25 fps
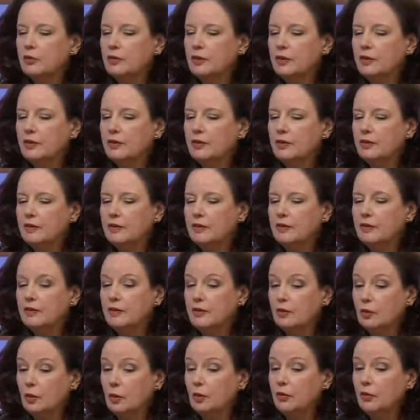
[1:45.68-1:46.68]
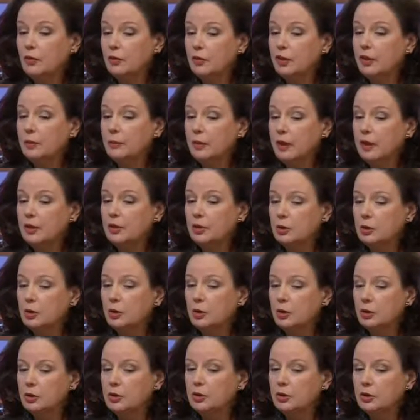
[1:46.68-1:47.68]
of this female
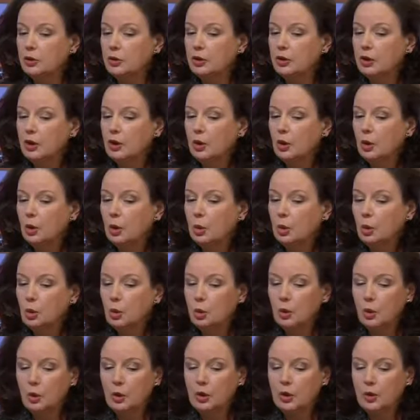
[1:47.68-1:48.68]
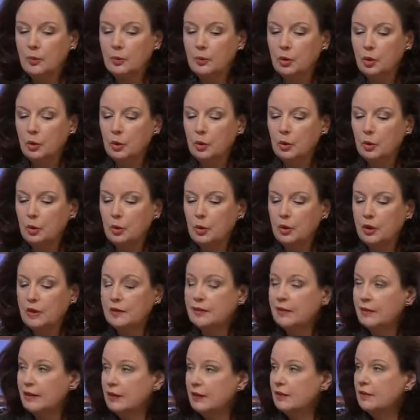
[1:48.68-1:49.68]
doctor who
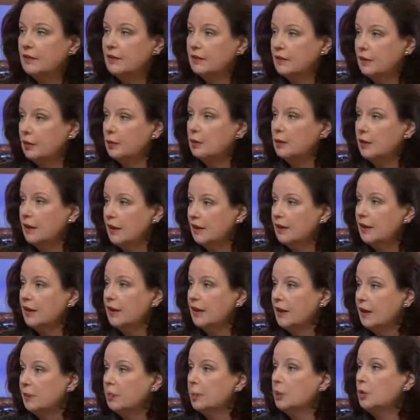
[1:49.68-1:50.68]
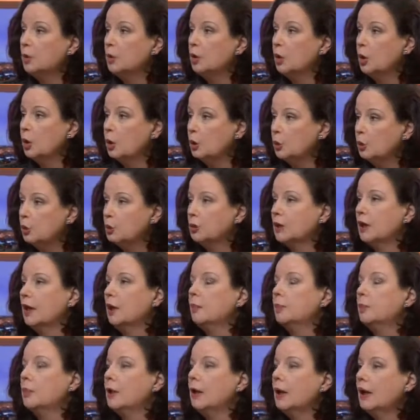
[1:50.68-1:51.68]
is in Syria, in Aleppo, holed
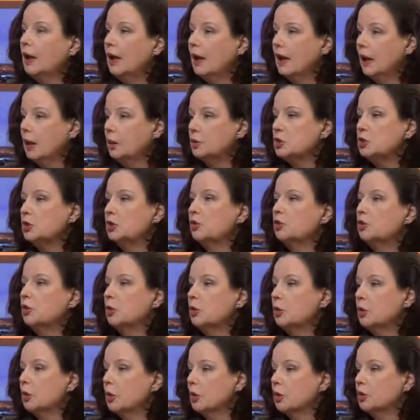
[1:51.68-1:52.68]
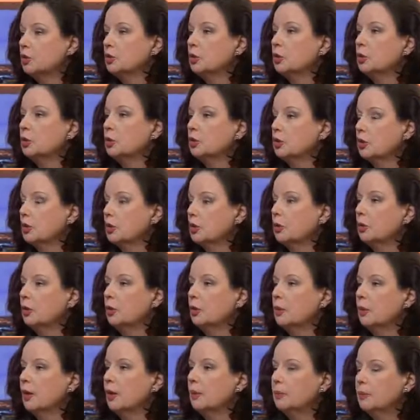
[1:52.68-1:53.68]
up, how she saw her daughter
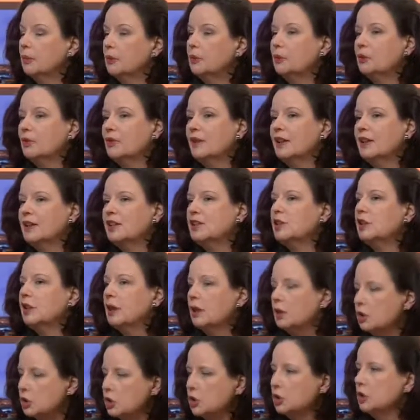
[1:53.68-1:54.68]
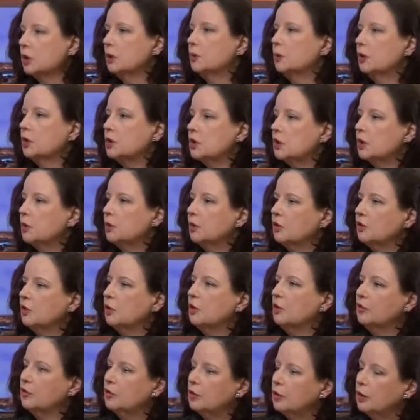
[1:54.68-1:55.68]
grow up, and it was very touching when she
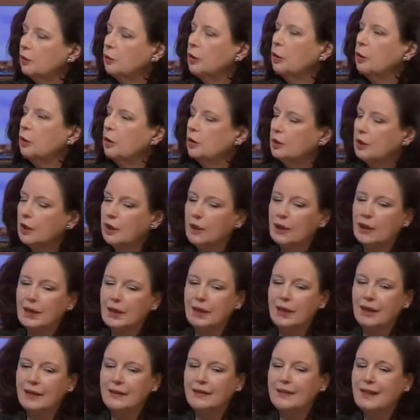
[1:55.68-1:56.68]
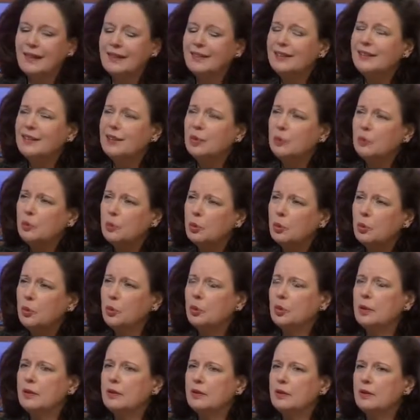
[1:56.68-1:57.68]
received the award. And that's an
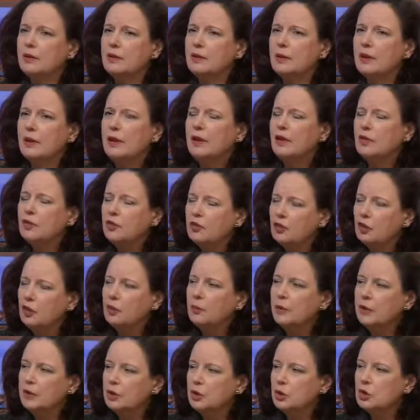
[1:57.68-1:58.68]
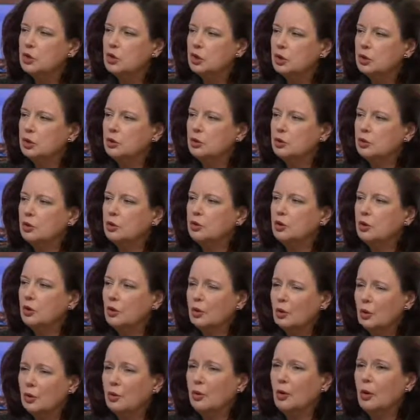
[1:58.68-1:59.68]
important, so many children
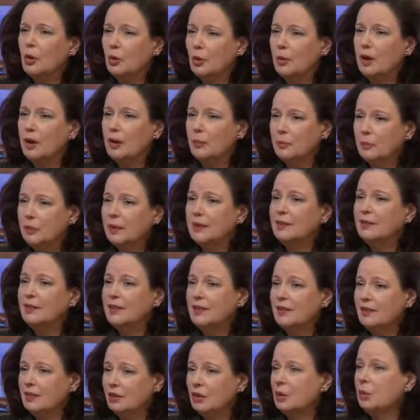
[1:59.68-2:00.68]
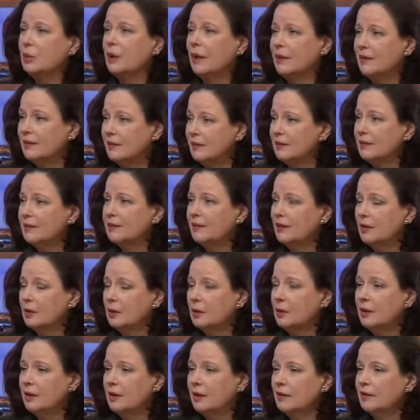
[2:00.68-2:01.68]
grow up in these crisis
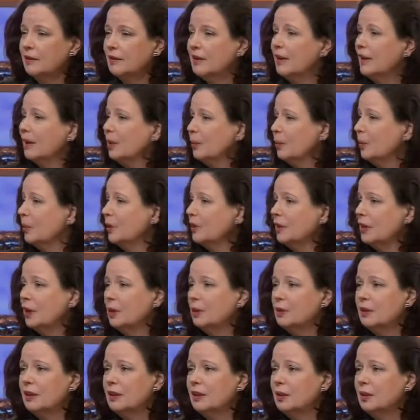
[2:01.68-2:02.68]
areas without